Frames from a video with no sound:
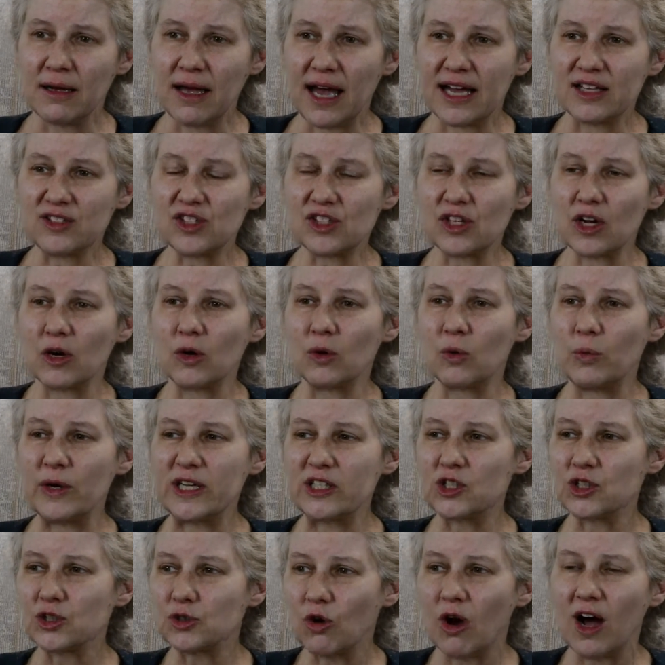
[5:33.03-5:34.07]
And so we
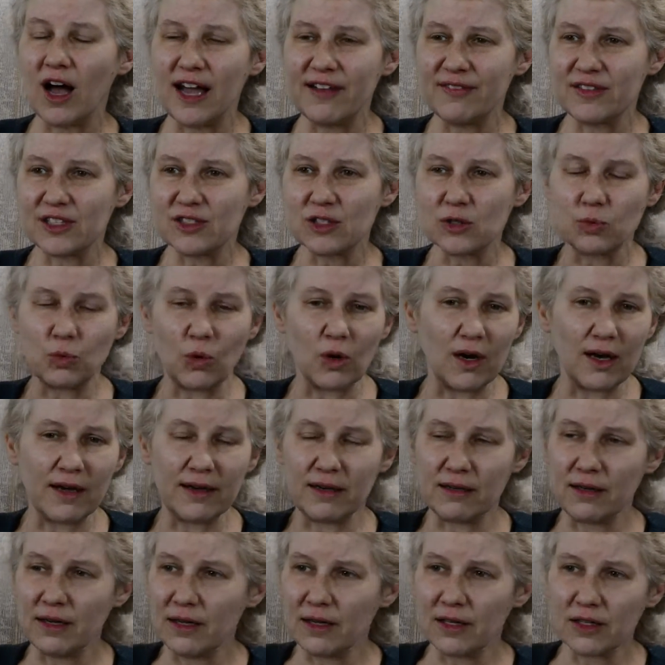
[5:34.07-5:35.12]
tried this
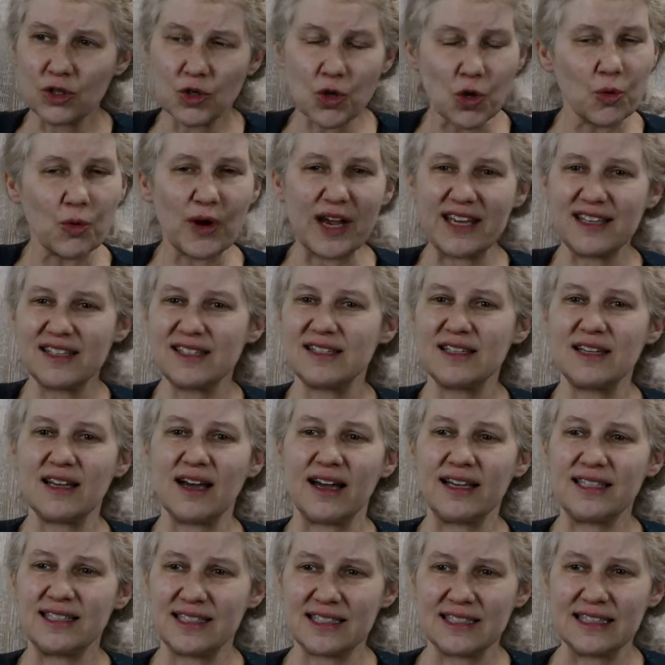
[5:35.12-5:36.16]
one crazy
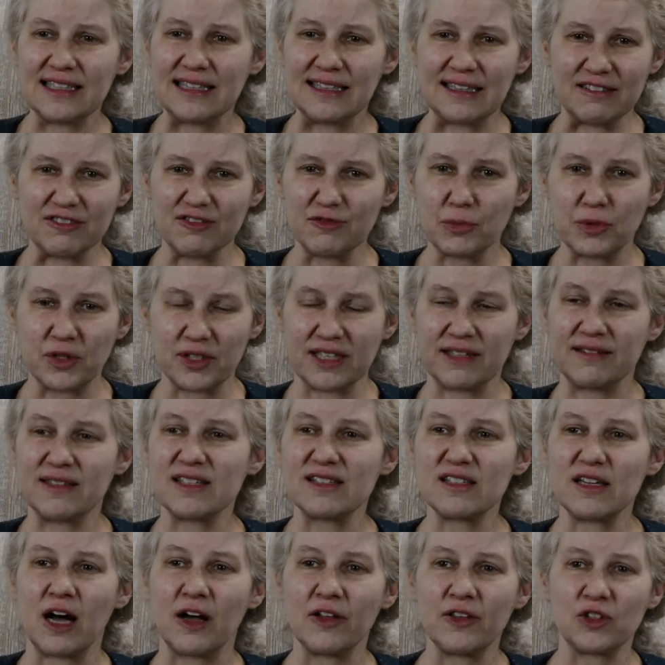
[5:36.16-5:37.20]
idea of putting
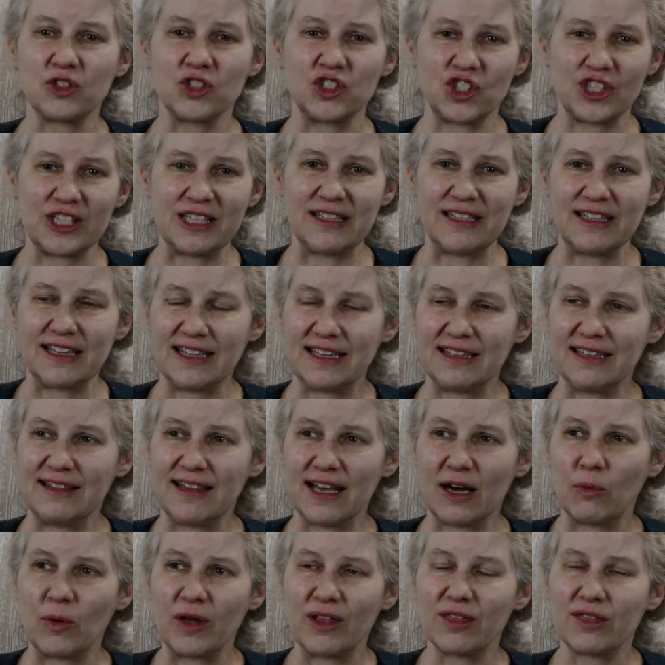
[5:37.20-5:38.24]
this other gene in
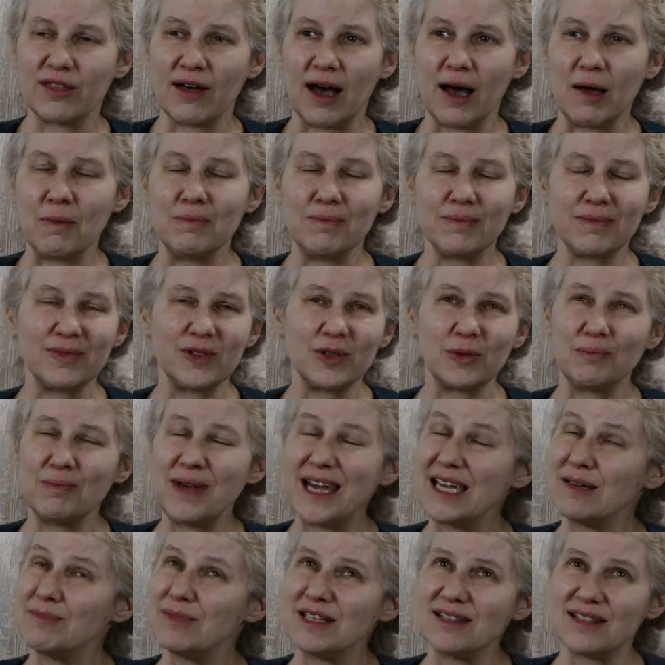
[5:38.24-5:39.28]
that we thought, well,
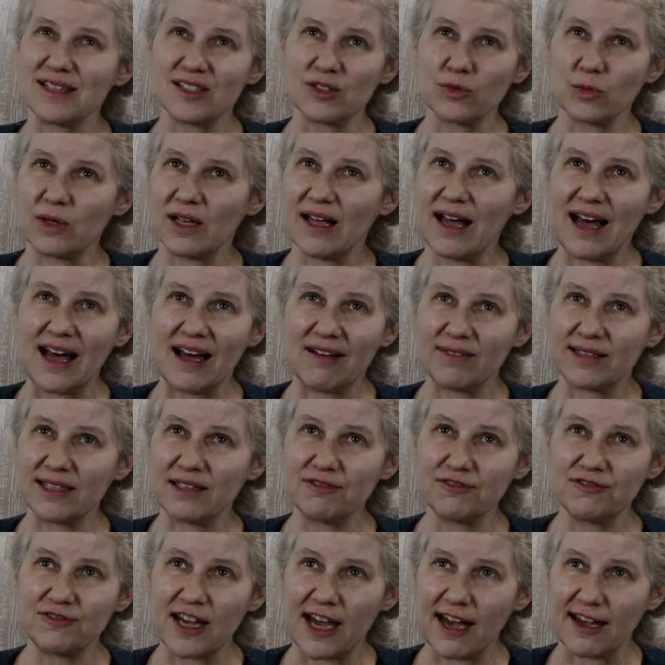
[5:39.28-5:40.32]
maybe this will have an
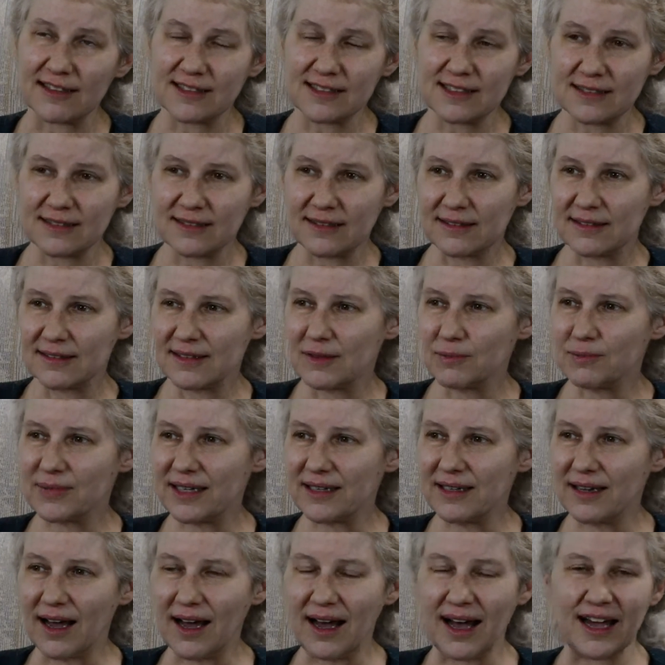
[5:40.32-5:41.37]
effect,
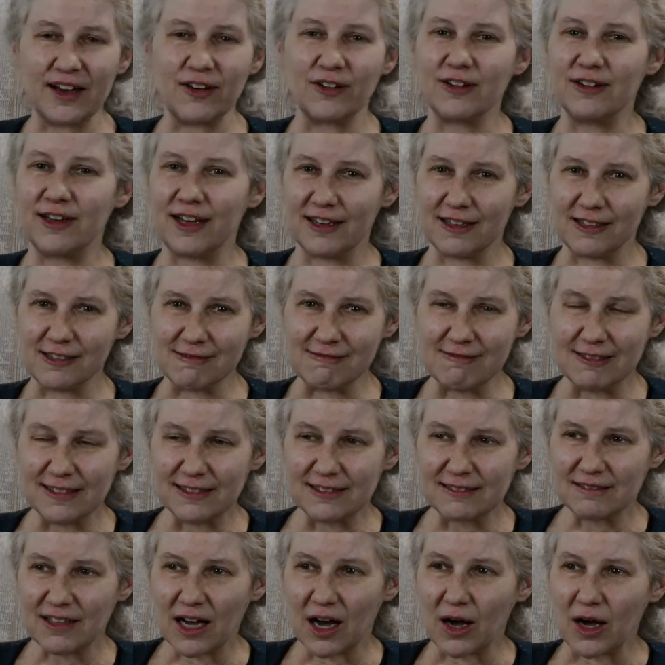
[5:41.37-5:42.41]
but I don't know.
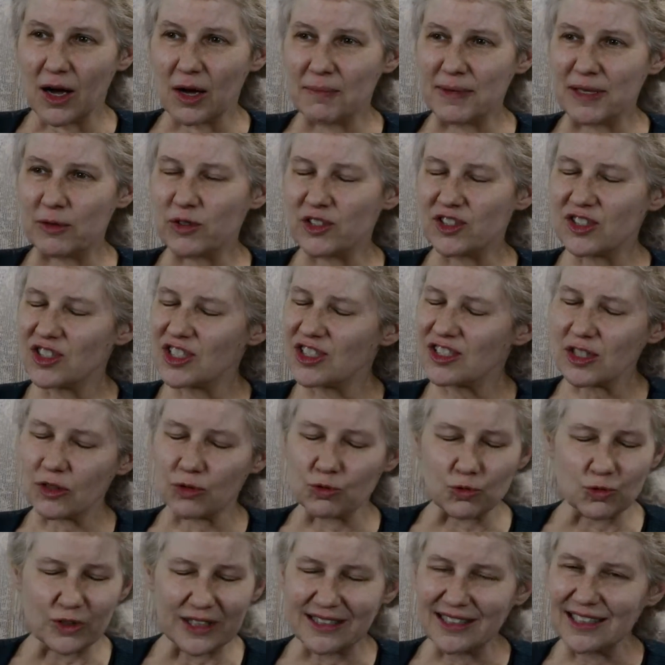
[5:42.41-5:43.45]
It was just a
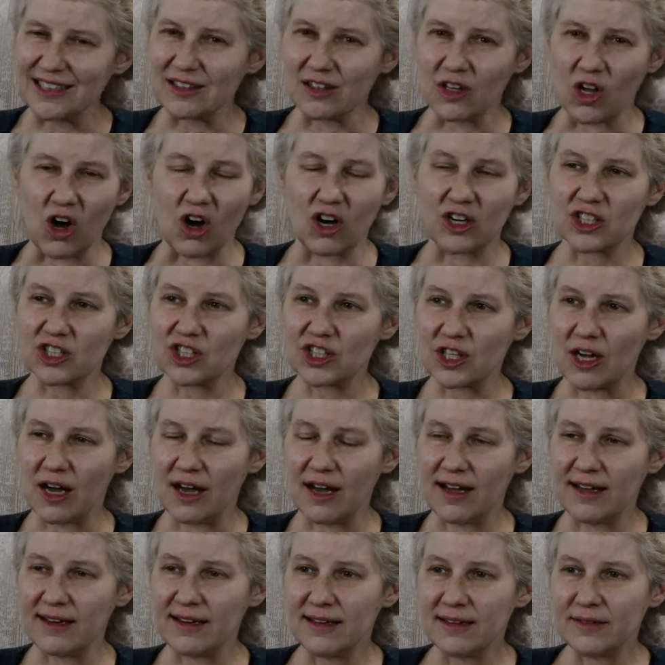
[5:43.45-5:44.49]
really long
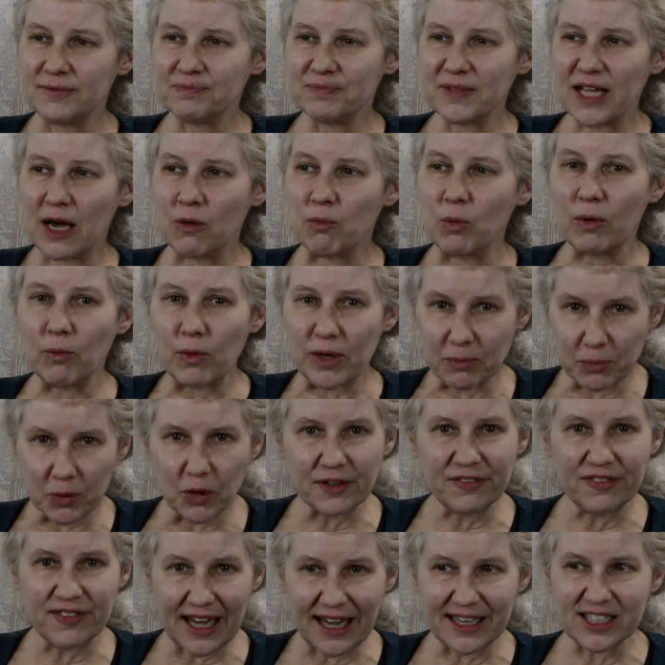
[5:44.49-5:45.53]
shot. And when we
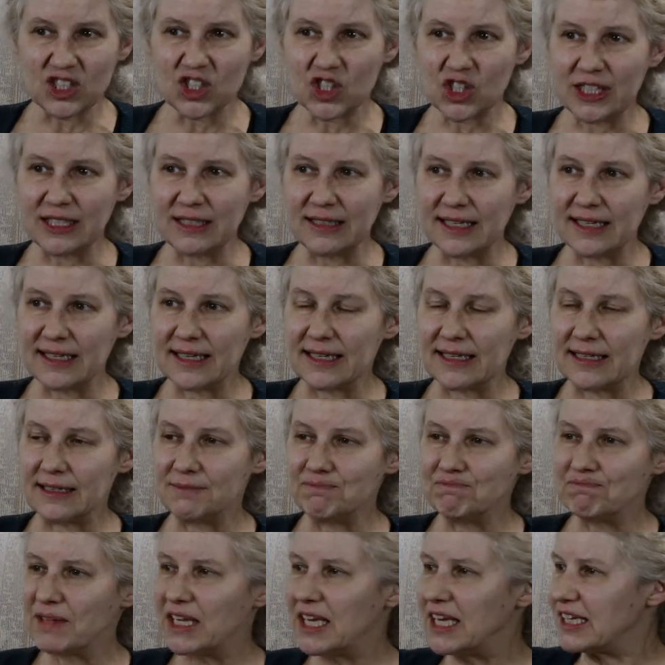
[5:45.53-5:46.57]
put that gene in,
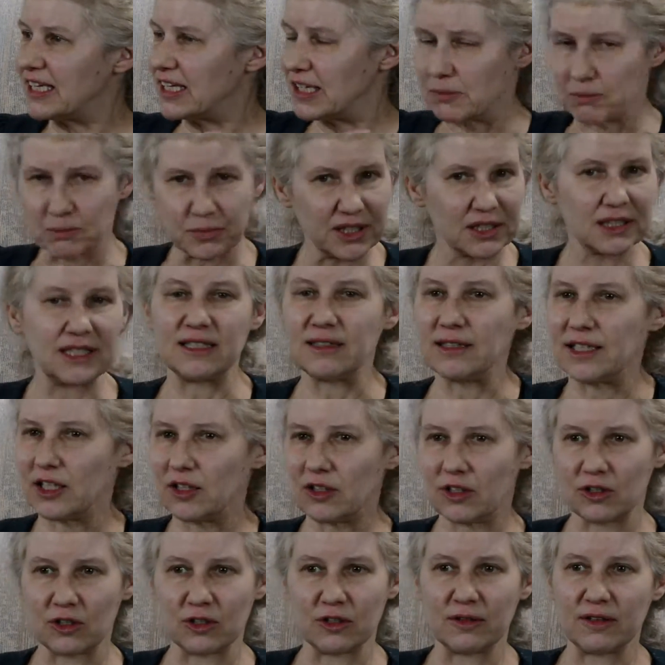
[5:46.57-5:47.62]
it completely
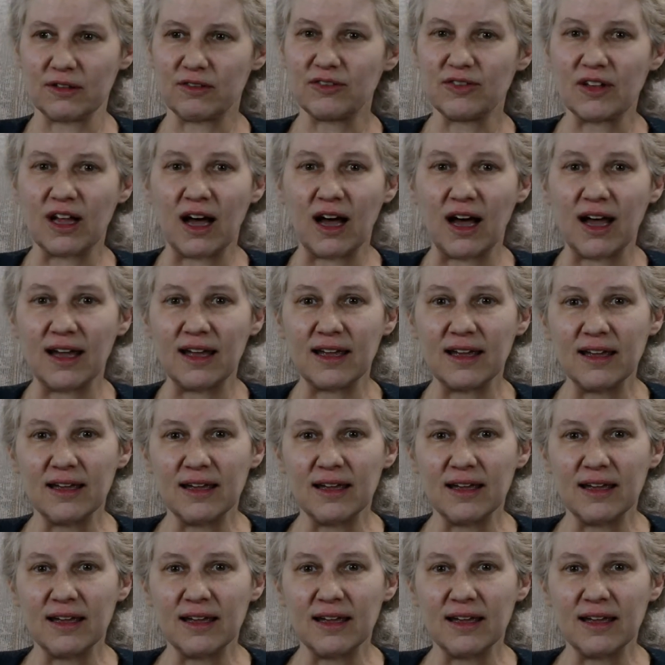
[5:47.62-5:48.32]
cured the fly.